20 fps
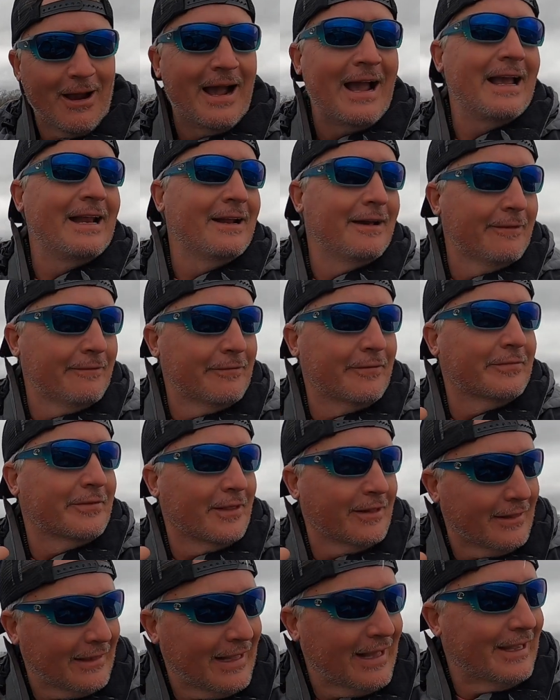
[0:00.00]
ride of
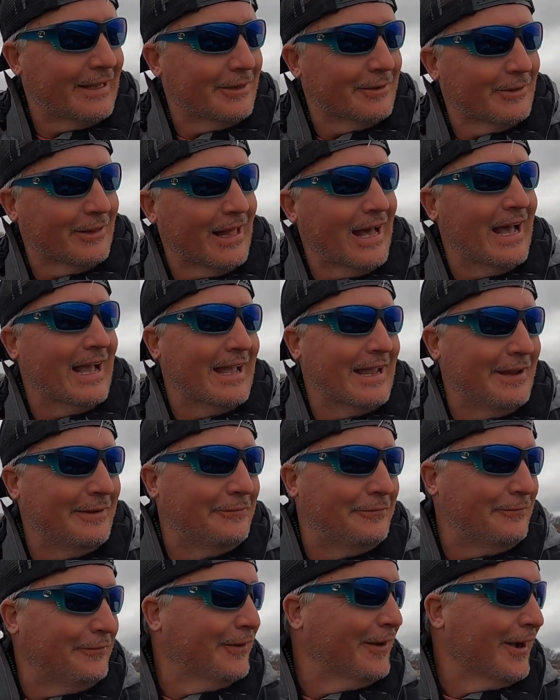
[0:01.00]
your
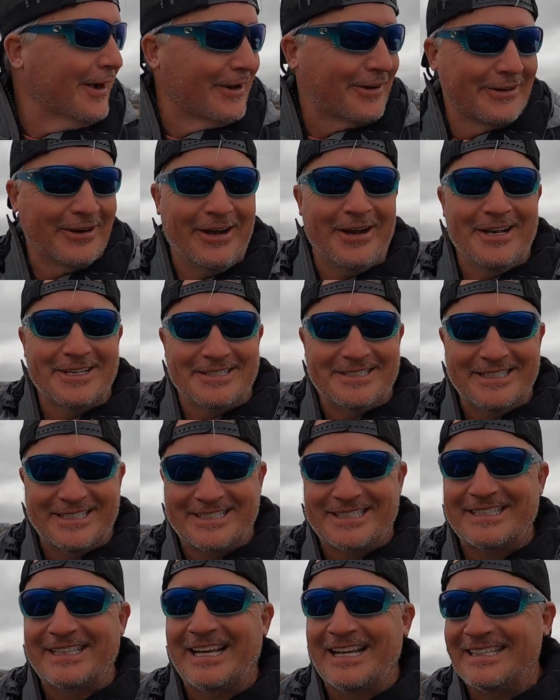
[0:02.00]
life across
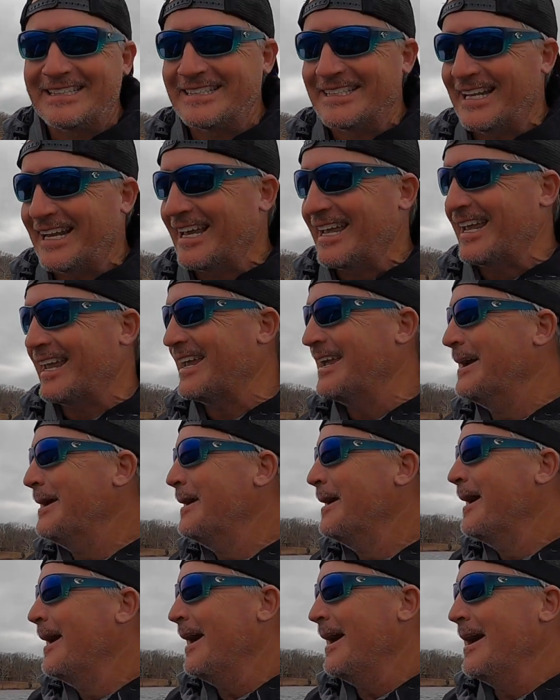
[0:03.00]
this lake today.
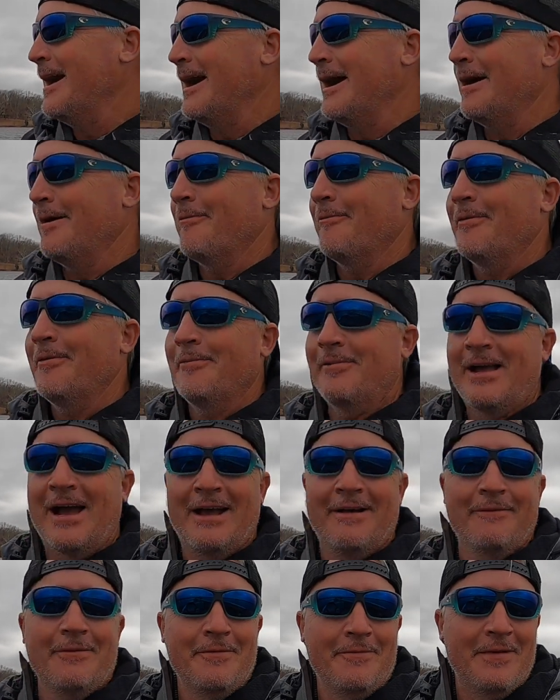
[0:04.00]

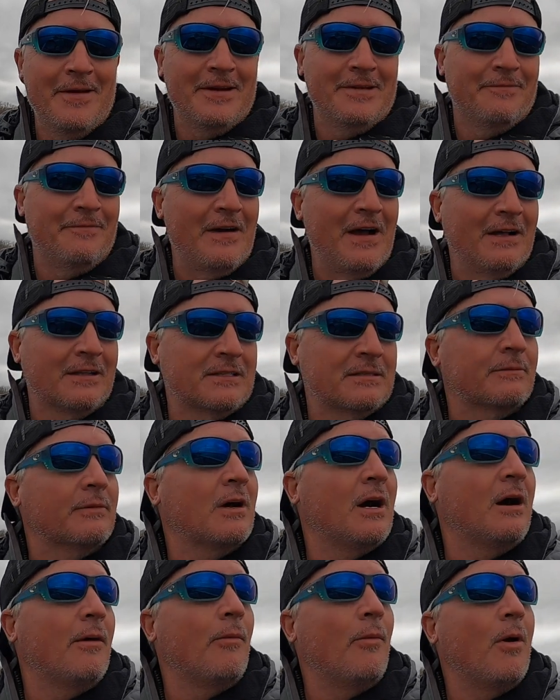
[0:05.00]
We went and found some
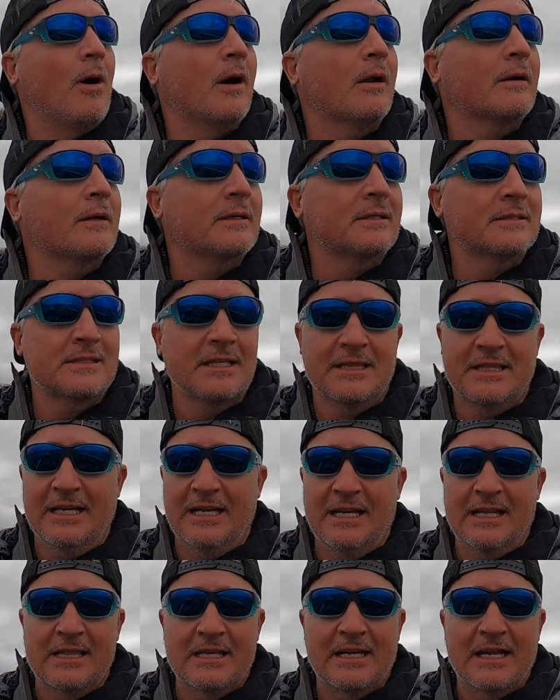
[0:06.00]
calm water because at
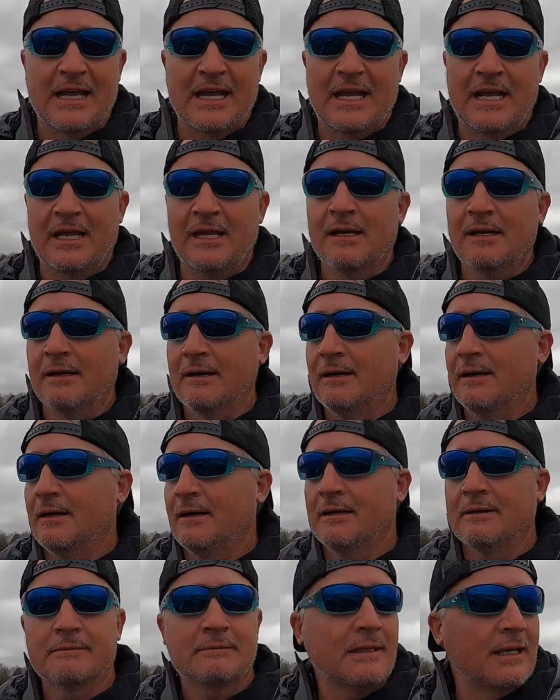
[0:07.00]
the end of the day,
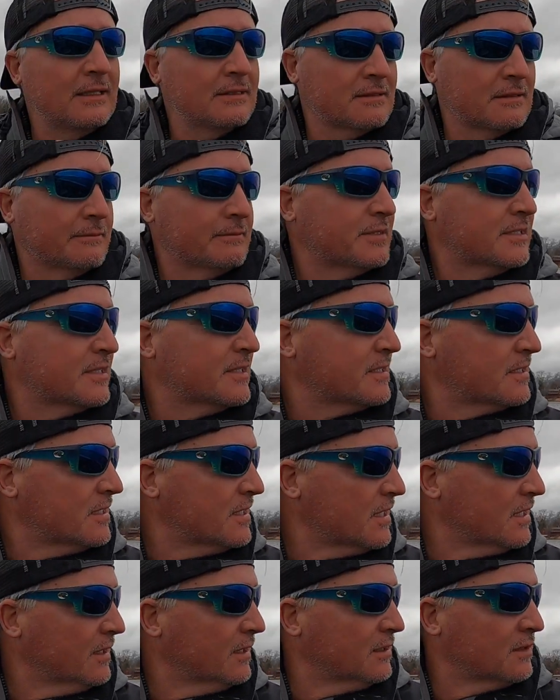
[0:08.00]
that's some
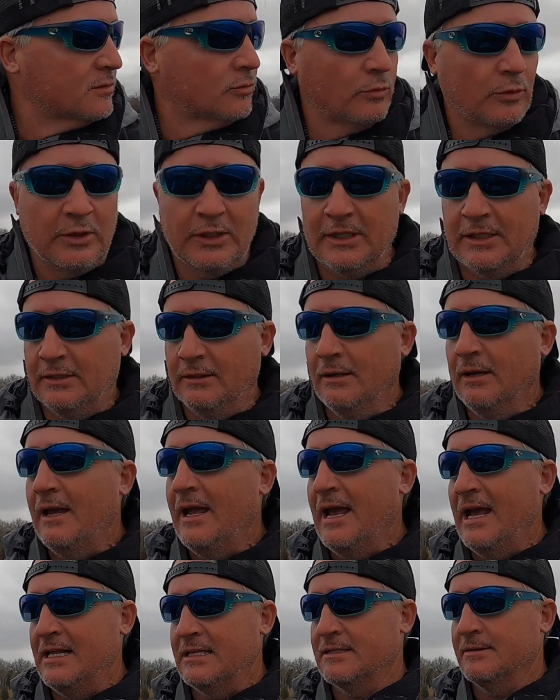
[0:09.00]
serious wind.
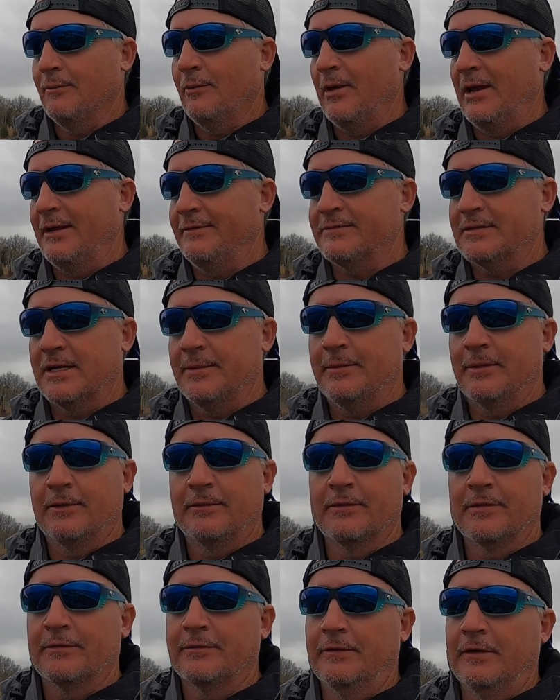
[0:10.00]
Had some waves coming
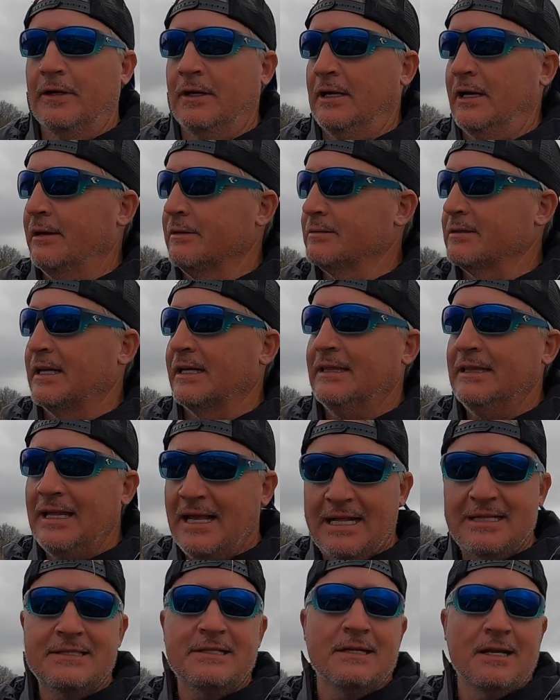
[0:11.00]
over the front. And I was like,
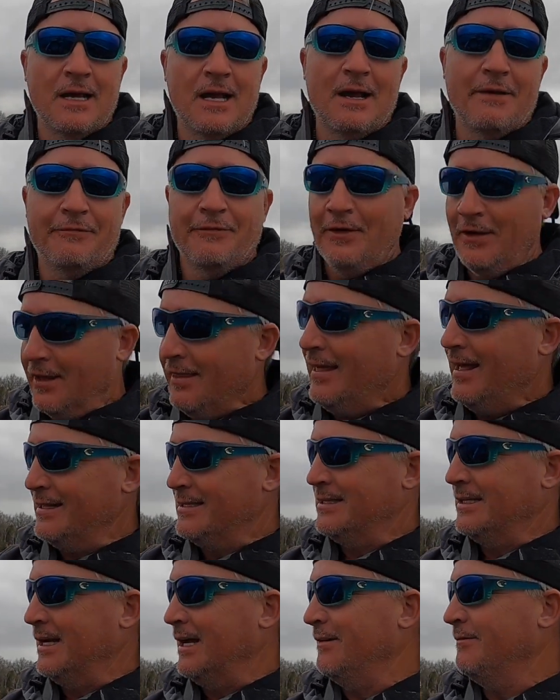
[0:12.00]
that's enough.
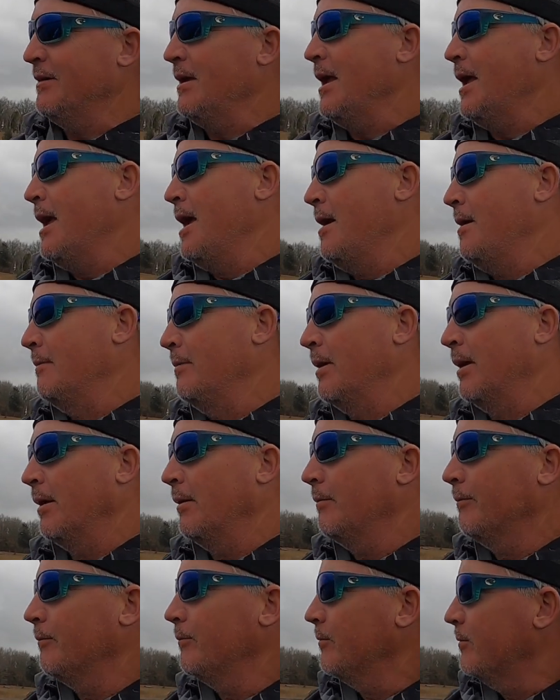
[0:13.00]

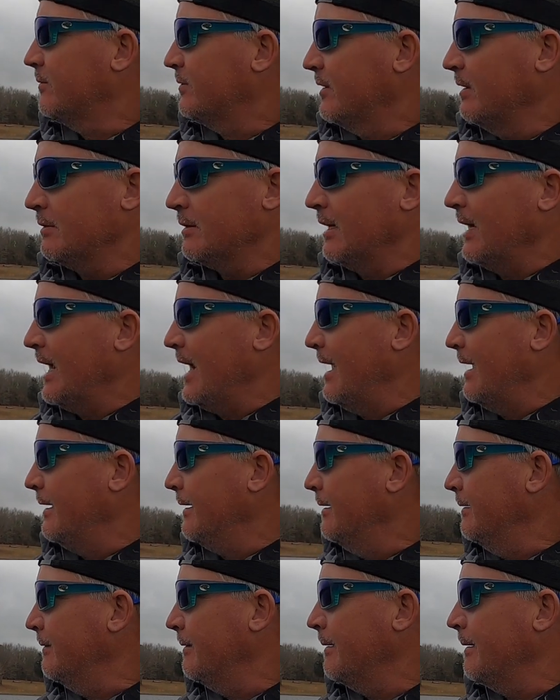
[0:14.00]
But something
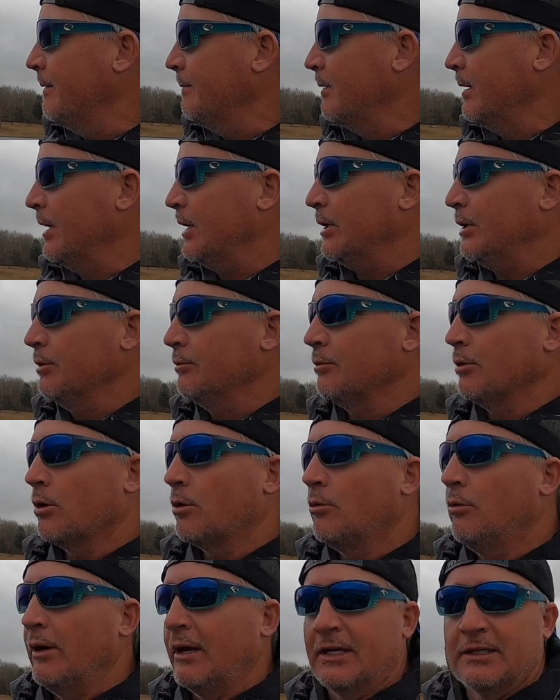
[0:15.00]
I am gonna do
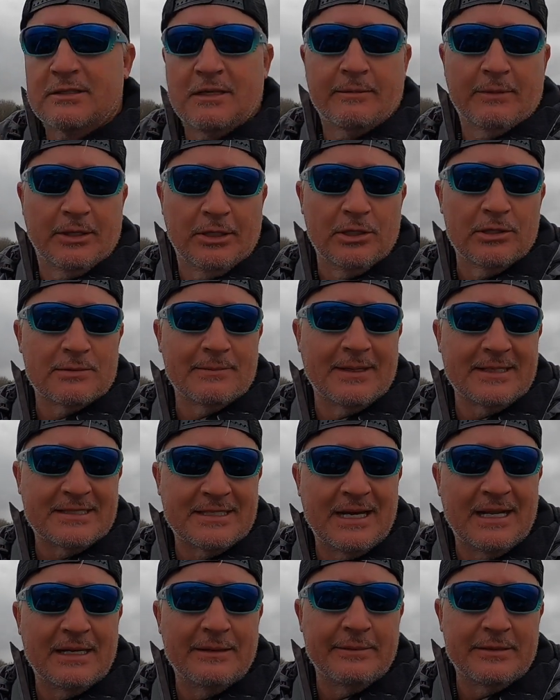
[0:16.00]
real quick is I'm gonna use my
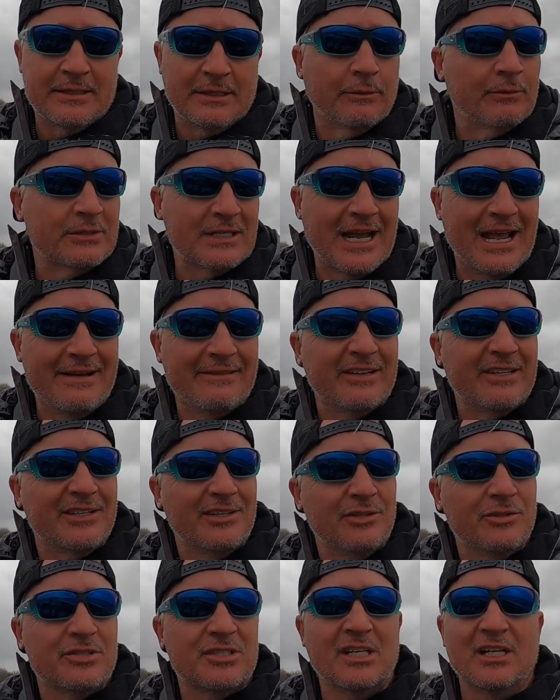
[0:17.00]
side imaging, which I haven't
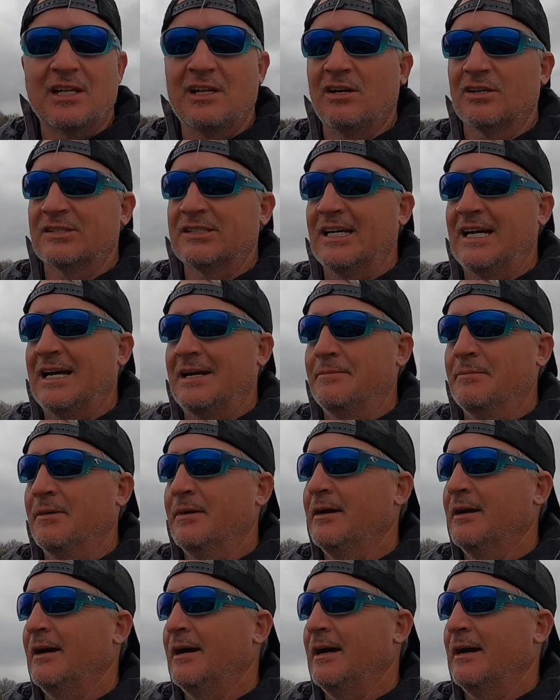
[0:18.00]
used in a long time.
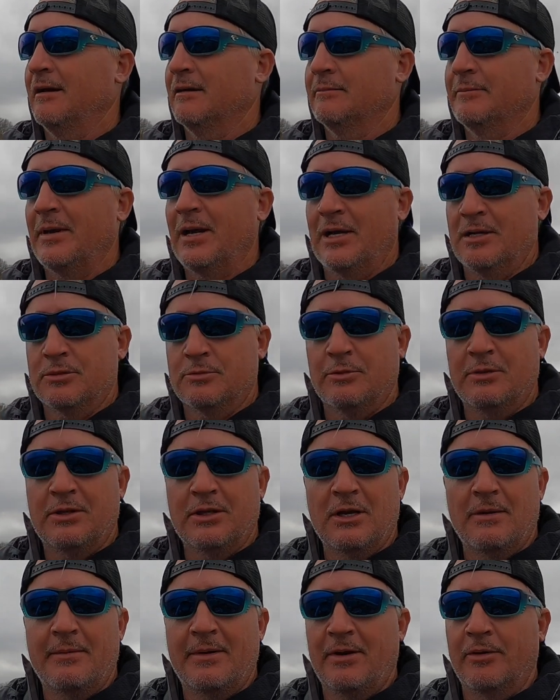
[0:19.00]
To be honest
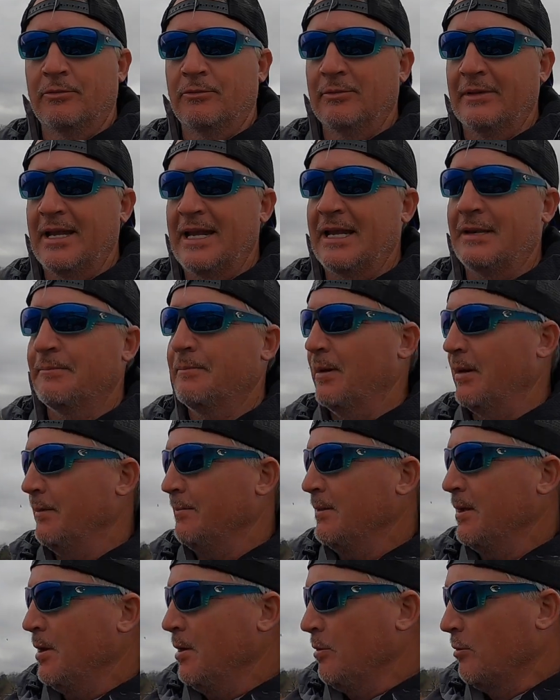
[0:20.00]
with you, on my own lake,
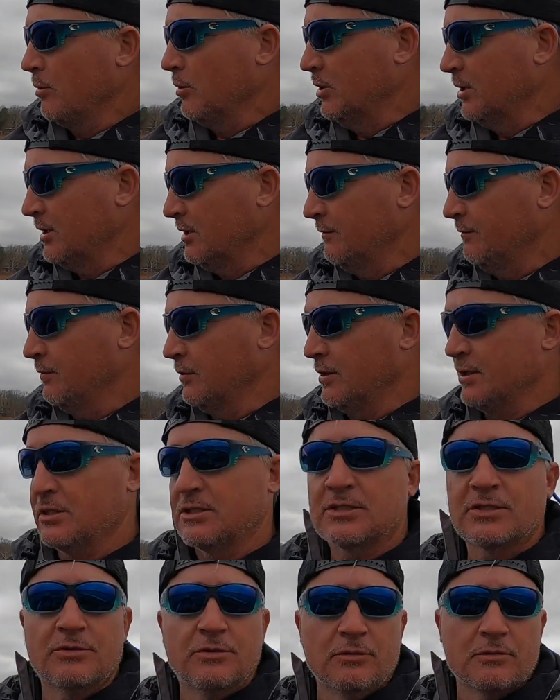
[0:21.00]
but we're looking for
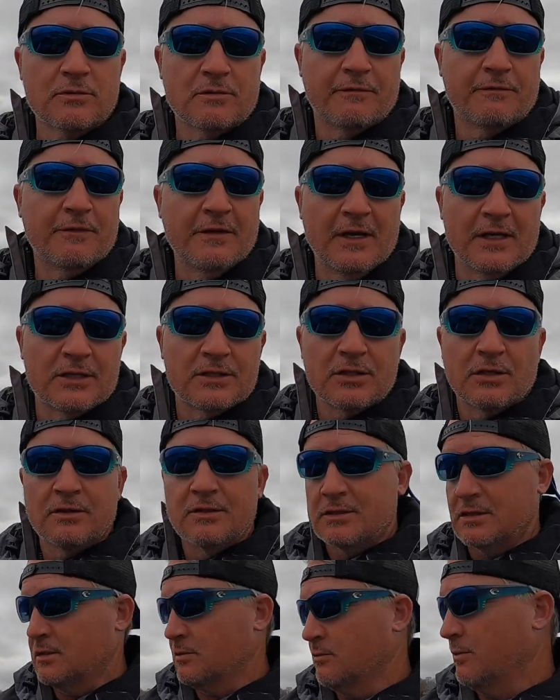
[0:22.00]
these schools of fish. So
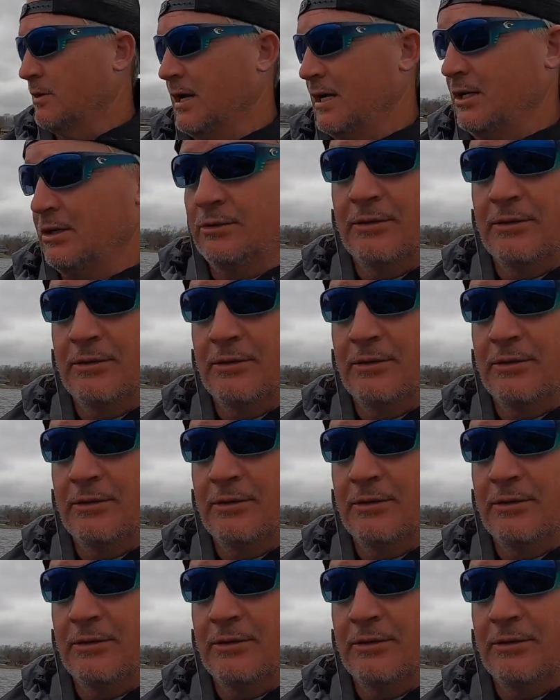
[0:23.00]
this is what I